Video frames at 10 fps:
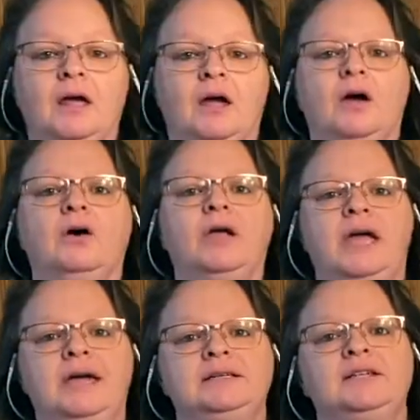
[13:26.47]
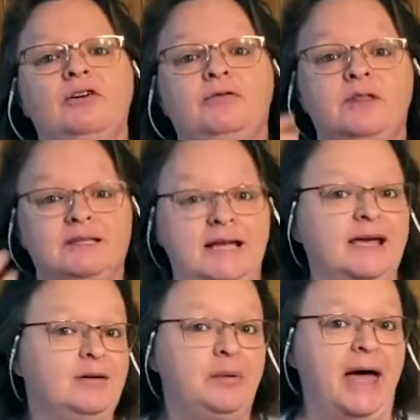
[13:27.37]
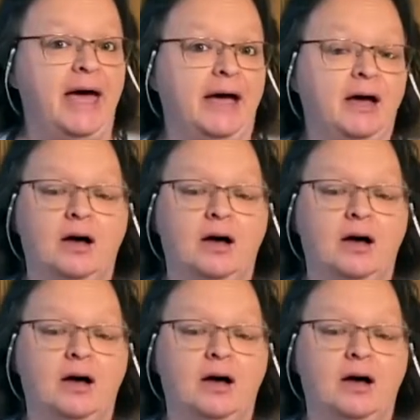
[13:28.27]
Okay, so for the second bag,